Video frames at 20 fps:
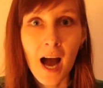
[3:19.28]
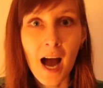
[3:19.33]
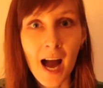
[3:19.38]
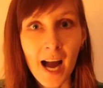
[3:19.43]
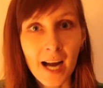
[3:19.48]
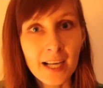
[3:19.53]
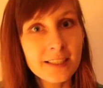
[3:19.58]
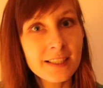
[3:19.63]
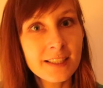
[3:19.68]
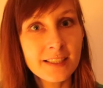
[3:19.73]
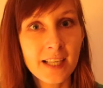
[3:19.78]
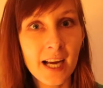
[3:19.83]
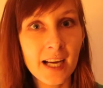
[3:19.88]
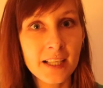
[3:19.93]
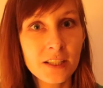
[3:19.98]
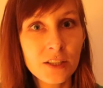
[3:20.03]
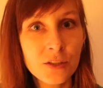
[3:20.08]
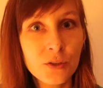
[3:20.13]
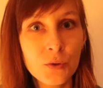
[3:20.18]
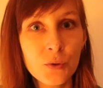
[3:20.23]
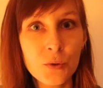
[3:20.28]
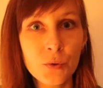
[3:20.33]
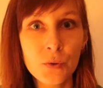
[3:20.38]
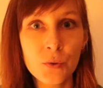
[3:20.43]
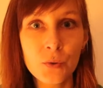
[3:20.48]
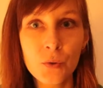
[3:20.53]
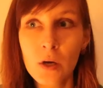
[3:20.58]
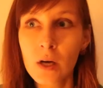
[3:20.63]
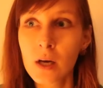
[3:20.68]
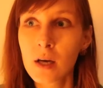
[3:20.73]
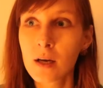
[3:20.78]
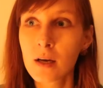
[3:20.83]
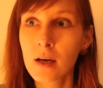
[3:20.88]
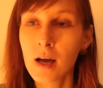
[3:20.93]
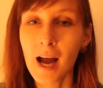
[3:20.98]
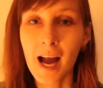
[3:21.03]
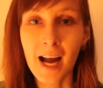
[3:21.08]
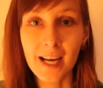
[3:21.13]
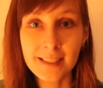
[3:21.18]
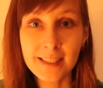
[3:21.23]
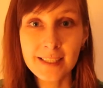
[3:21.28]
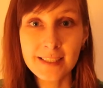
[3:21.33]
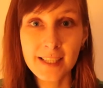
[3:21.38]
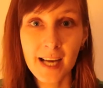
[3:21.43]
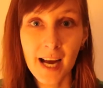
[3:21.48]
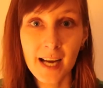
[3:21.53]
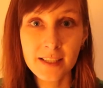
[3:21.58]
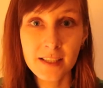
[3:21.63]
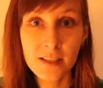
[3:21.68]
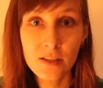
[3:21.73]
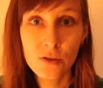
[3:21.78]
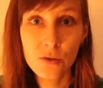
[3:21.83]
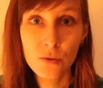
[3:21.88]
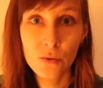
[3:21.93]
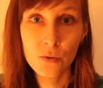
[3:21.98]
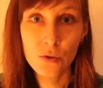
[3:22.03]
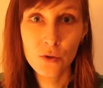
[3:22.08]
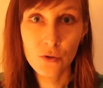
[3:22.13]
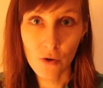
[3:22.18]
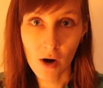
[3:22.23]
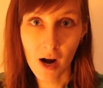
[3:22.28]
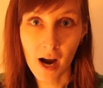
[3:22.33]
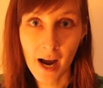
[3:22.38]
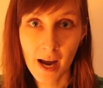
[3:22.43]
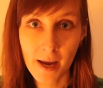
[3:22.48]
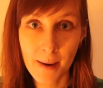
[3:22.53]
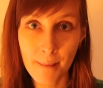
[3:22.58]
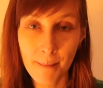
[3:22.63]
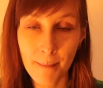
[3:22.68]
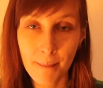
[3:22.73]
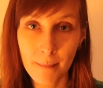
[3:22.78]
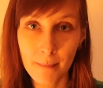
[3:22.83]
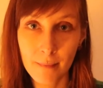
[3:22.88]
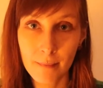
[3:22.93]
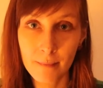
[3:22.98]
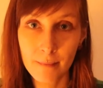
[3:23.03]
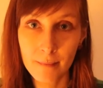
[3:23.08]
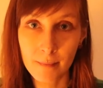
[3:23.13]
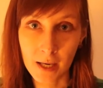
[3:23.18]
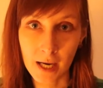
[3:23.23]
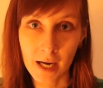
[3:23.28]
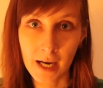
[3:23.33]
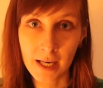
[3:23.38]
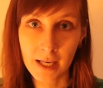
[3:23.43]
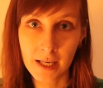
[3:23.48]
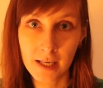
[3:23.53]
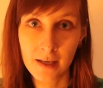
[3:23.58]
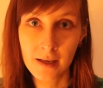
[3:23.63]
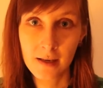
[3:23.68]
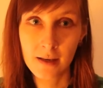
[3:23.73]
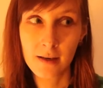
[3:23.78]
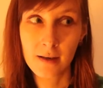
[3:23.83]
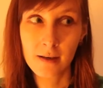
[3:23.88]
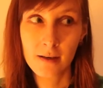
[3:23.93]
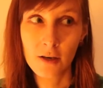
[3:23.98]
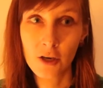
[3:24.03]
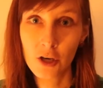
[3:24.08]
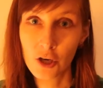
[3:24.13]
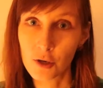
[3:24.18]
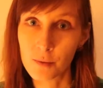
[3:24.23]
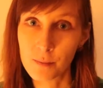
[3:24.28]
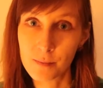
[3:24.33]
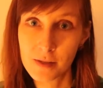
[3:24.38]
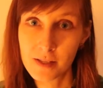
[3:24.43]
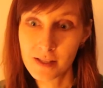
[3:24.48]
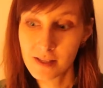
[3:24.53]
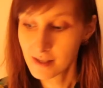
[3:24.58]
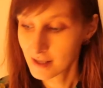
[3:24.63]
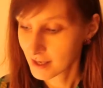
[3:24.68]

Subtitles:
I decided to dry my herbs.